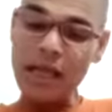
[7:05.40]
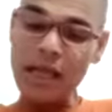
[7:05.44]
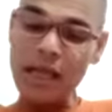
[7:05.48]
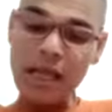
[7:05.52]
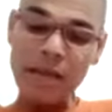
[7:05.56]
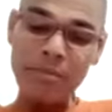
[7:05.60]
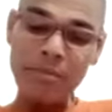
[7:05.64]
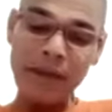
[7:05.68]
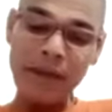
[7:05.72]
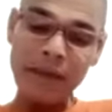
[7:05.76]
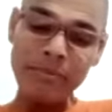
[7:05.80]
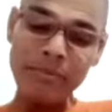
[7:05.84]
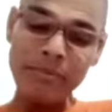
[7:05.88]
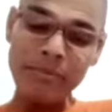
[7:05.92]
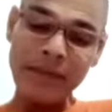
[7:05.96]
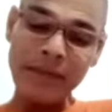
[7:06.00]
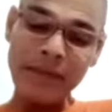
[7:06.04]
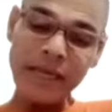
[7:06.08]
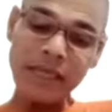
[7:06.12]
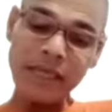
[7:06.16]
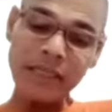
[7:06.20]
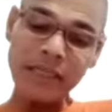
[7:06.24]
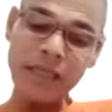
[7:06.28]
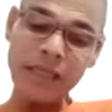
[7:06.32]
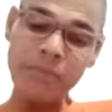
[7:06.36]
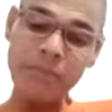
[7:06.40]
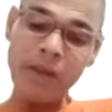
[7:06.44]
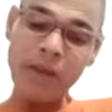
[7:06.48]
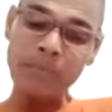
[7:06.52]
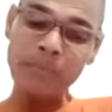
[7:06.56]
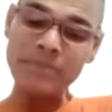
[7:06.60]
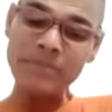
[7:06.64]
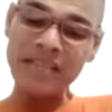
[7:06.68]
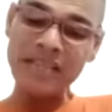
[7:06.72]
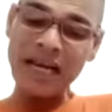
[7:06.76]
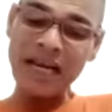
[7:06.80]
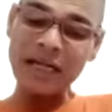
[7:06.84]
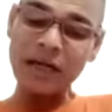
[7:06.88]
by making them
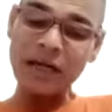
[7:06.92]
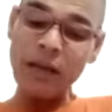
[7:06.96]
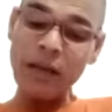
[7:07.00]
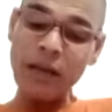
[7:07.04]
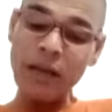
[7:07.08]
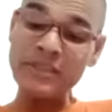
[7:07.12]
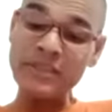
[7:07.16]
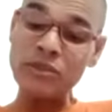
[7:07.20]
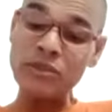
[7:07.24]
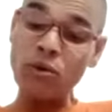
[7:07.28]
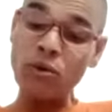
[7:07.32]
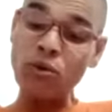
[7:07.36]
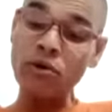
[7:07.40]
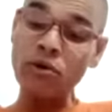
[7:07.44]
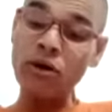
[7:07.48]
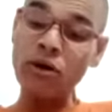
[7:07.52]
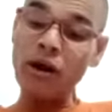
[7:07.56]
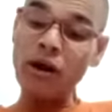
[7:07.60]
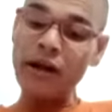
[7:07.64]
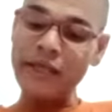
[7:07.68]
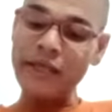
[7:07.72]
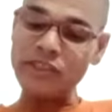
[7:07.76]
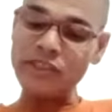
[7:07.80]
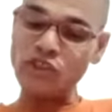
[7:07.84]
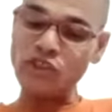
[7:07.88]
object of his own knowledge.